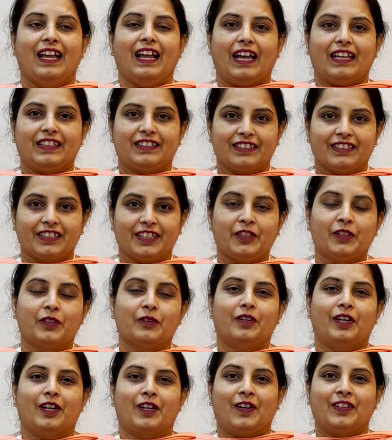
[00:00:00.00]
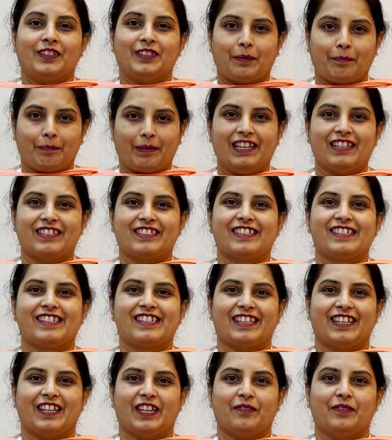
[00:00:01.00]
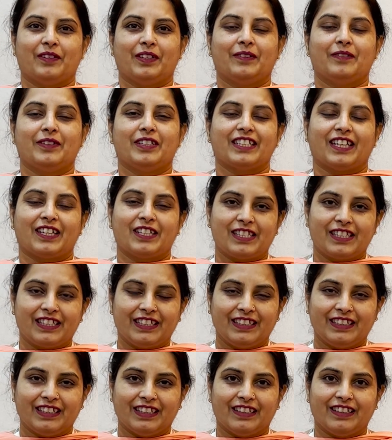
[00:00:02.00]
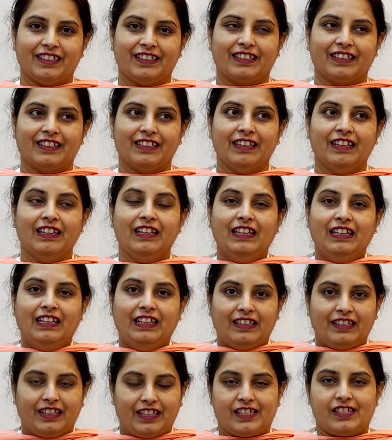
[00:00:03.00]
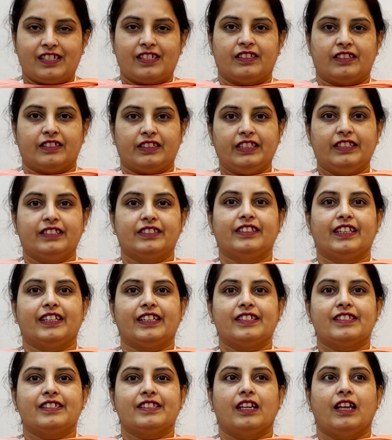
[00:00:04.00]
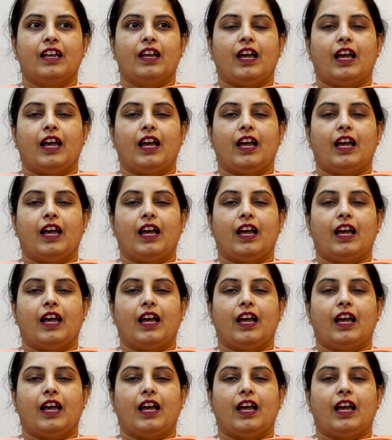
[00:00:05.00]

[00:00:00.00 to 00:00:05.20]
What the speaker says: I think we need to work on the patience level, which I see a little less these days.